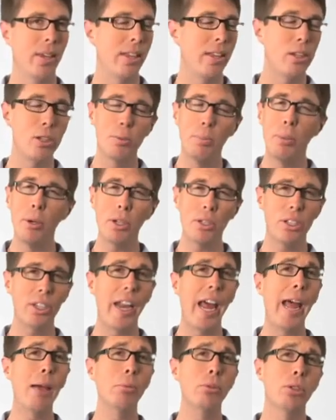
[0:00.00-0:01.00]
This book's an
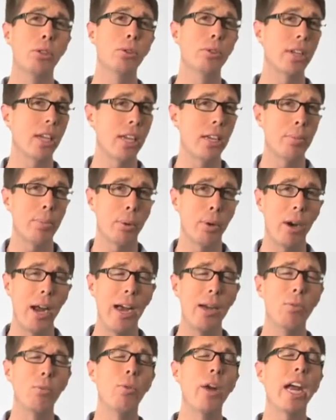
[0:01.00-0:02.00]
absolute keeper.
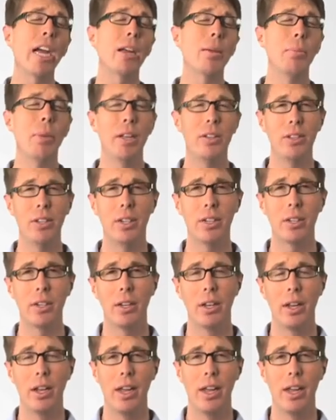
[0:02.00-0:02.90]
I recommend it.